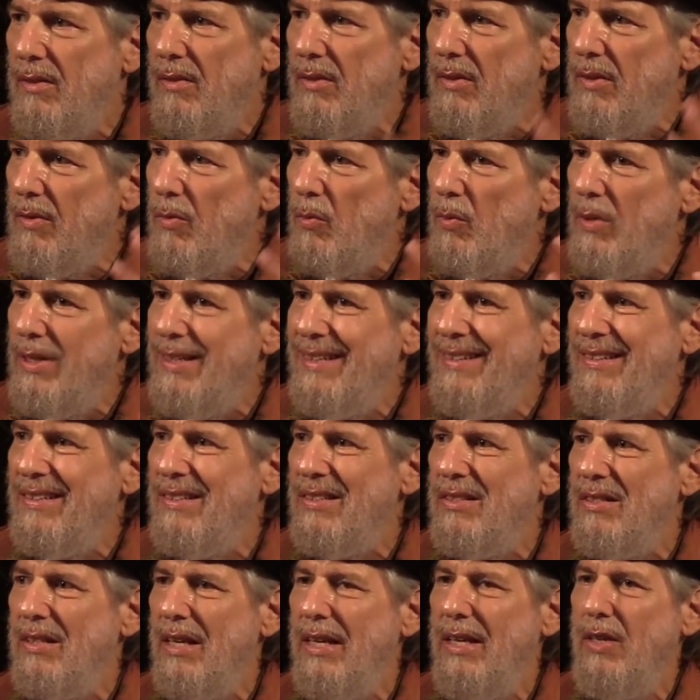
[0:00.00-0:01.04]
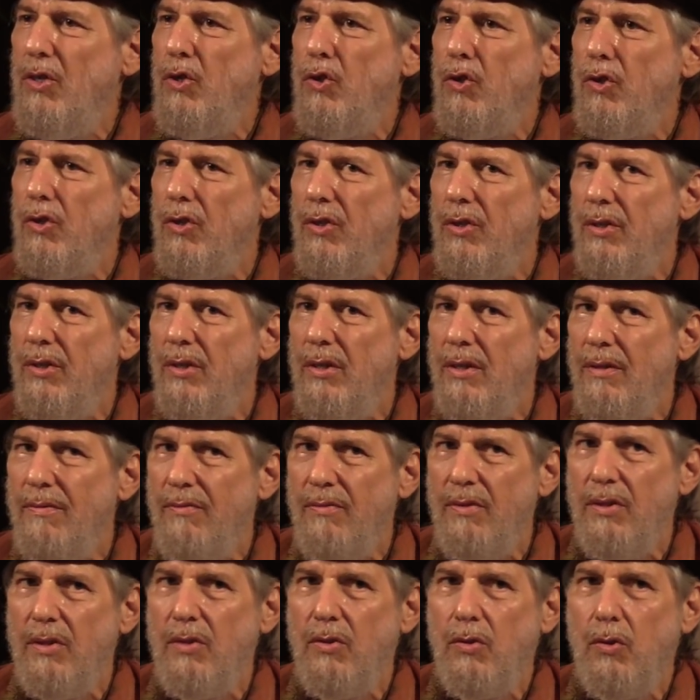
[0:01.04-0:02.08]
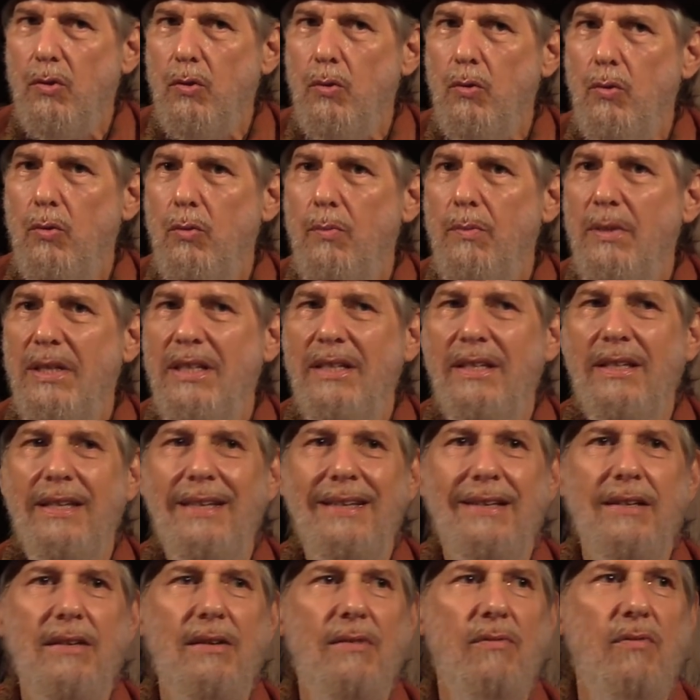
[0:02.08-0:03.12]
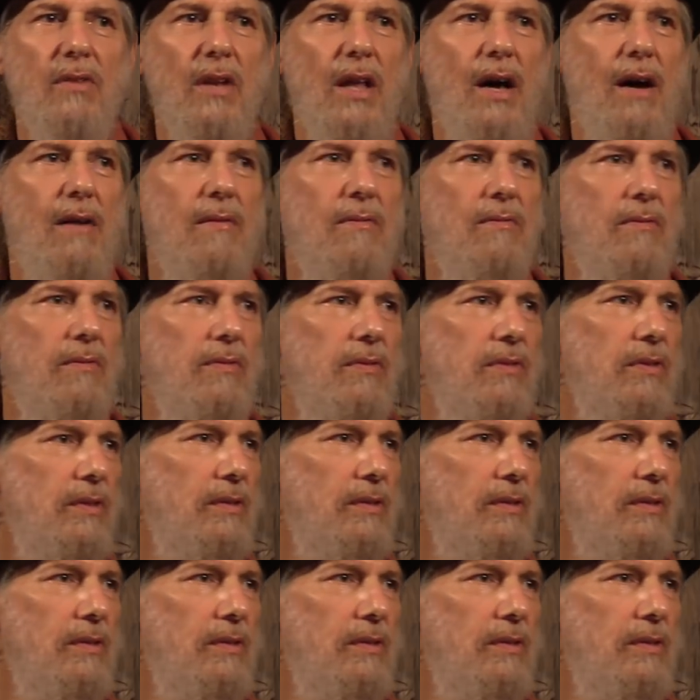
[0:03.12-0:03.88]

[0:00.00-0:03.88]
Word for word: the realization of the true meaning of love